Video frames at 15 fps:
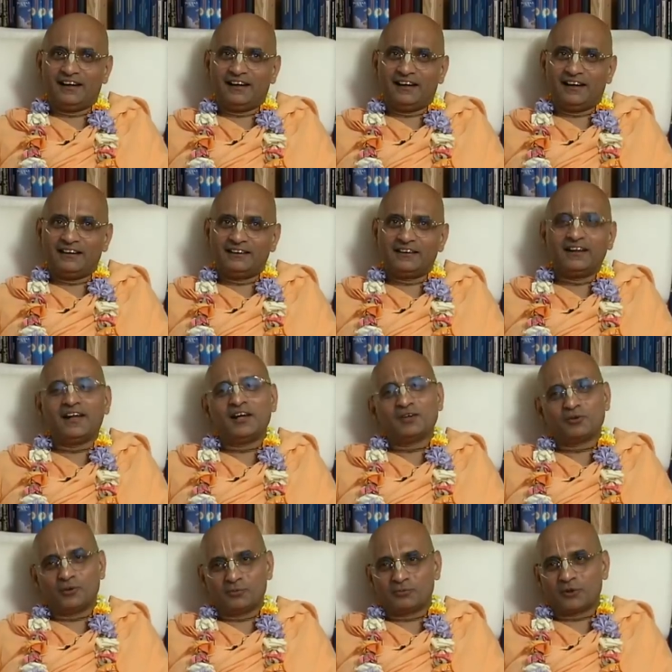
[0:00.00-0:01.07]
And then I
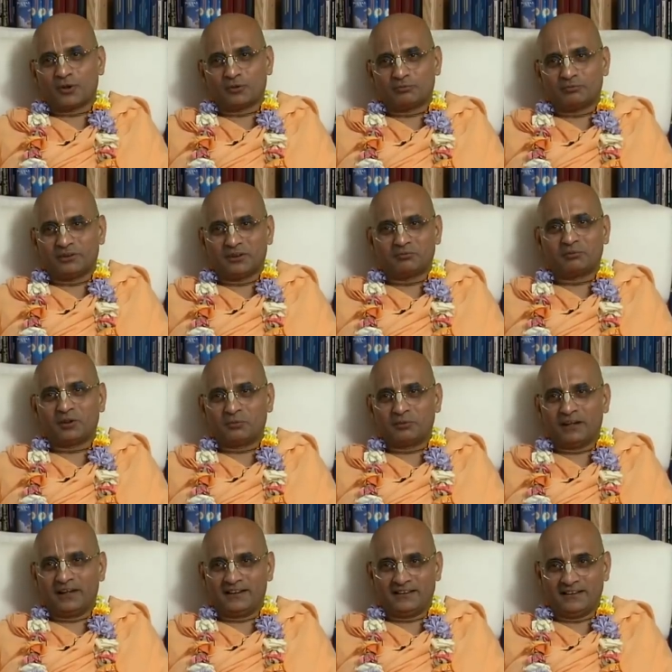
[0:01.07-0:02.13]
told Prabhupada,
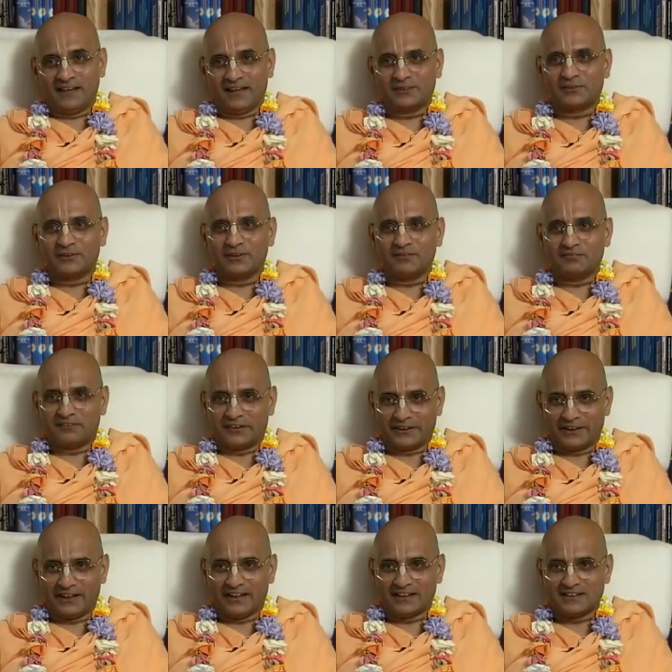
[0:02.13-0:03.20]
I didn't actually
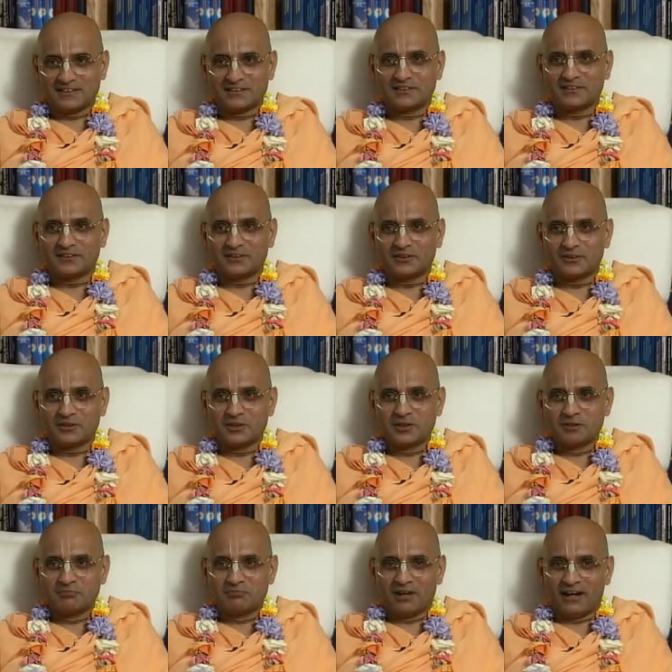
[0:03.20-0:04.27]
forget.
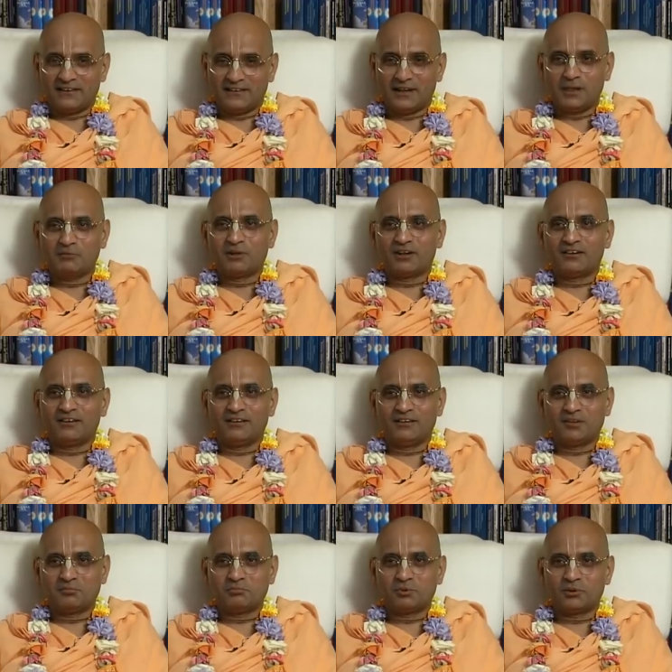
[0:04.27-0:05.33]
I deliberately
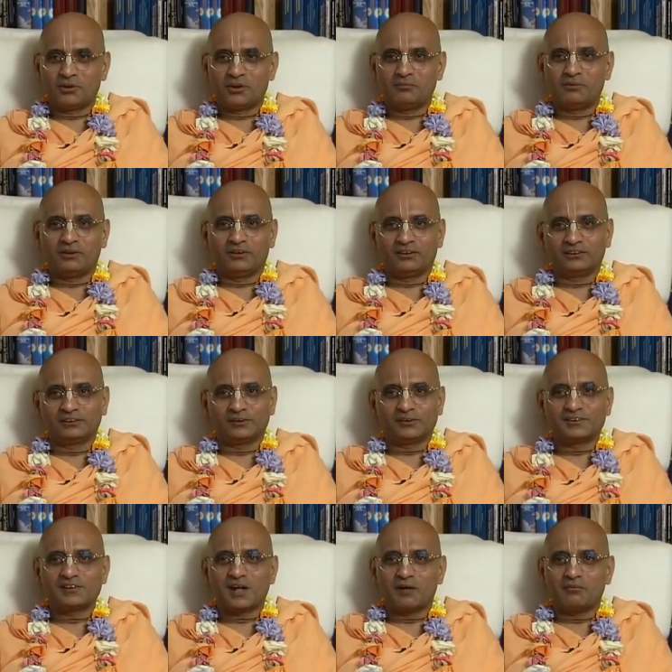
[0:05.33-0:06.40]
didn't put it because
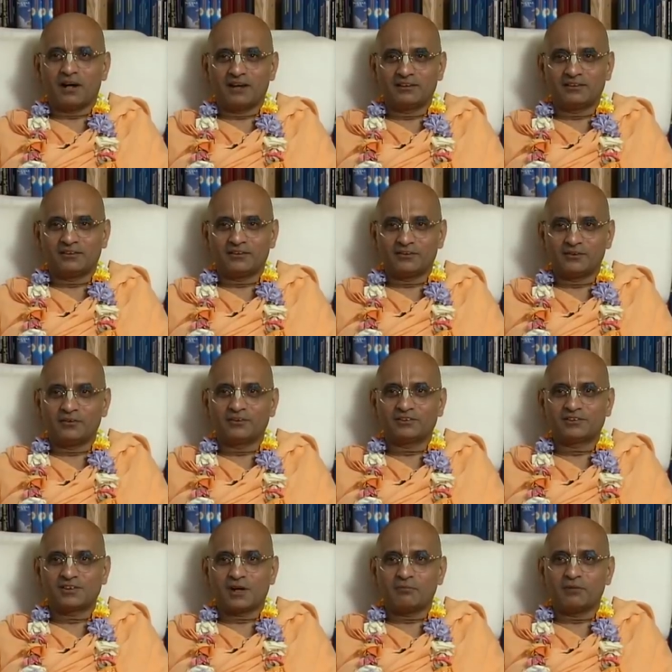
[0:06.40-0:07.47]
I thought your
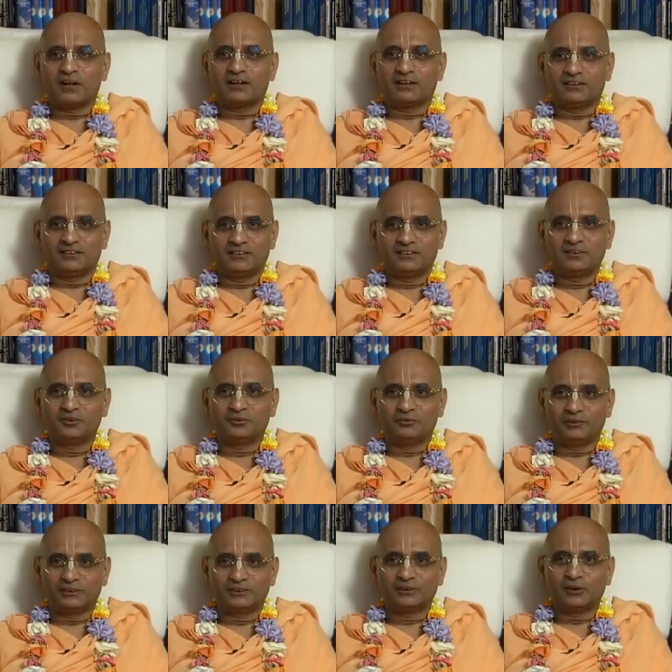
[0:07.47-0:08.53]
stomach
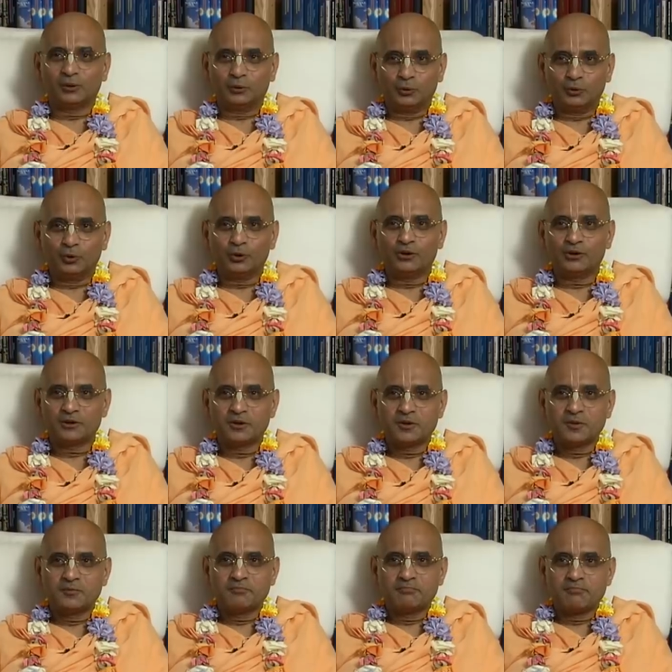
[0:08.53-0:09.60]
was not good,
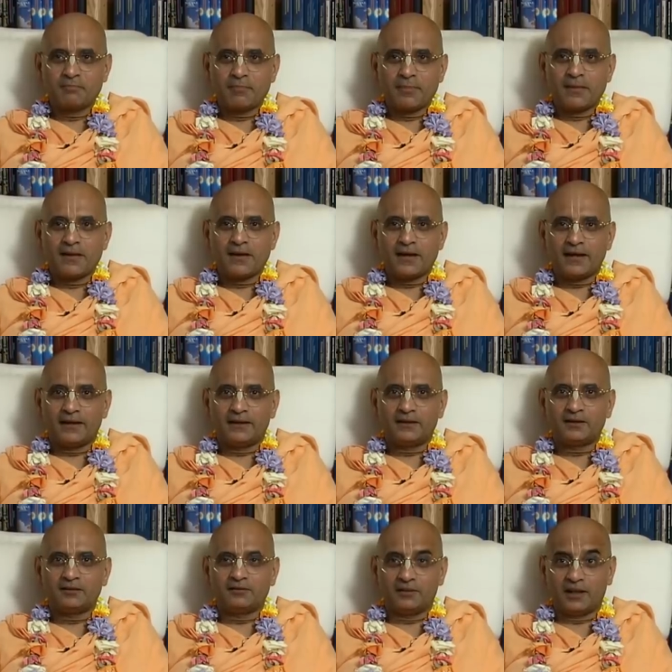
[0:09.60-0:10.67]

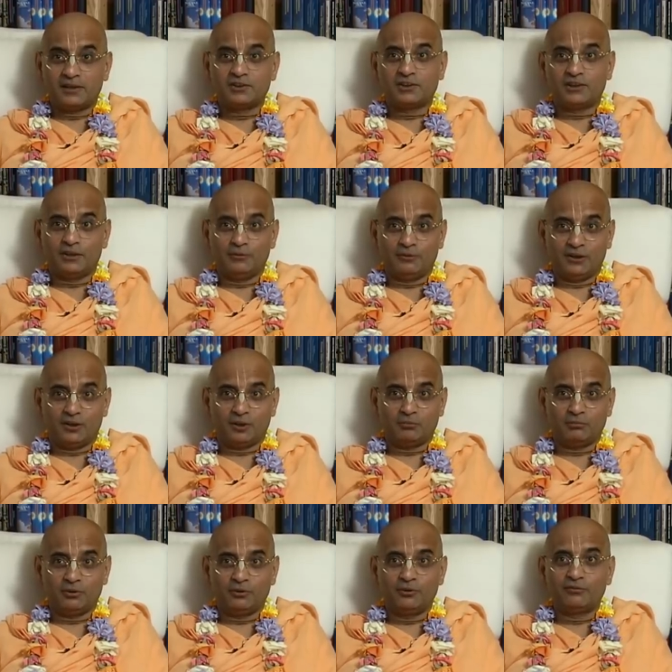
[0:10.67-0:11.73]
and red chili will not
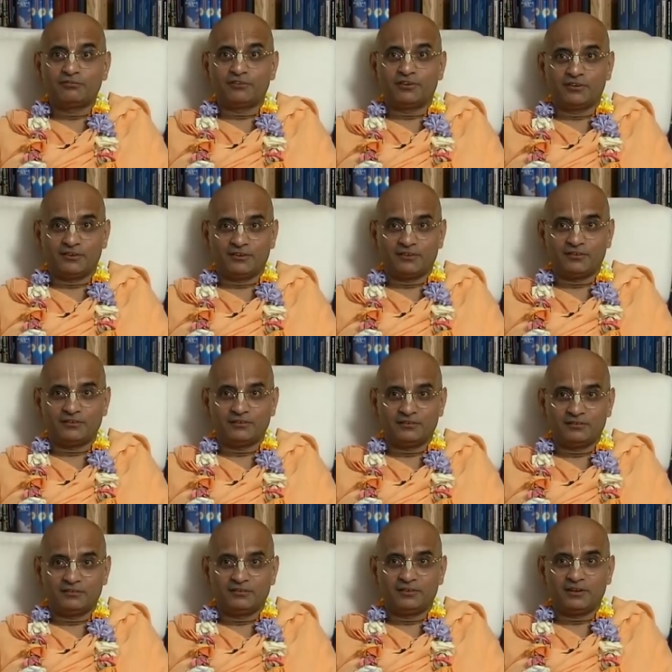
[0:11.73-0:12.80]
be good for your
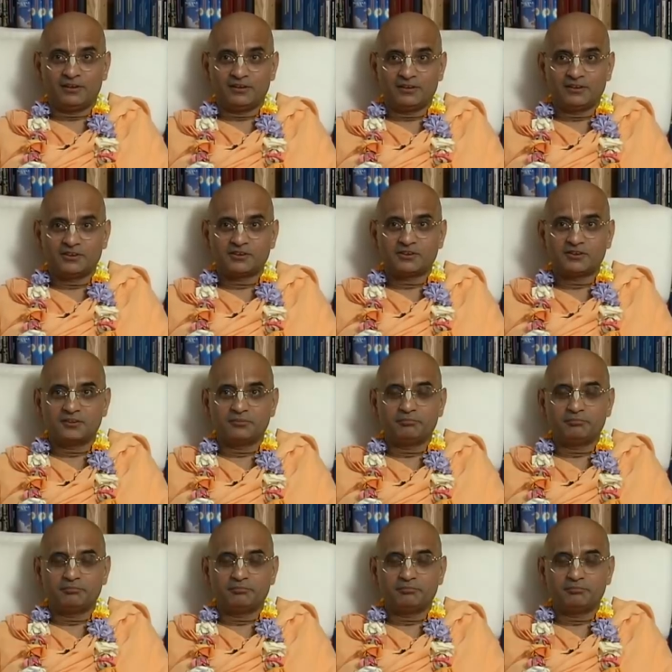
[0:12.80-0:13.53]
condition.